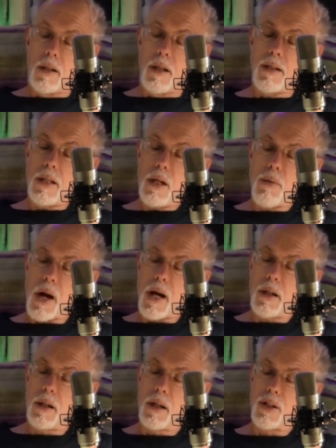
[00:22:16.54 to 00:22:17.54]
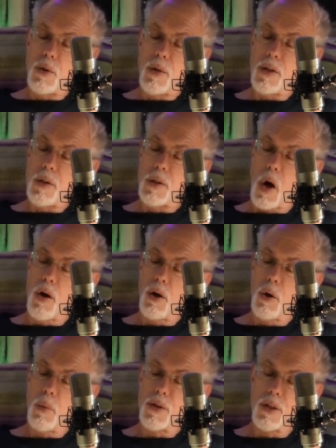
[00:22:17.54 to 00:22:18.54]
The sea rat, as soon as his
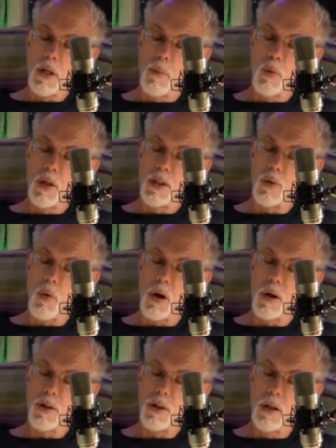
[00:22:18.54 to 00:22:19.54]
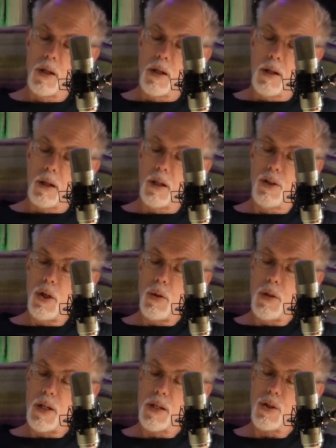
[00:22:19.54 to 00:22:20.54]
hunger was somewhat assuaged,
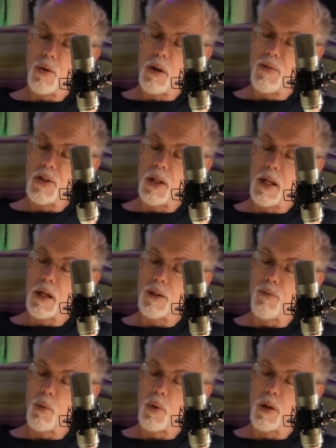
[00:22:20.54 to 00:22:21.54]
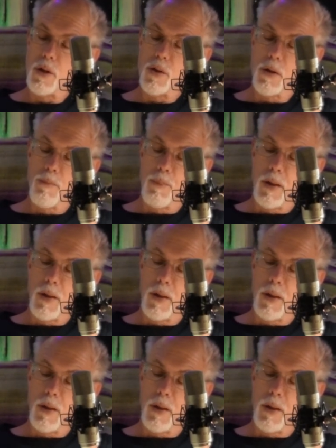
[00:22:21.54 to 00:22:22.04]
continued the history of his latest voyage,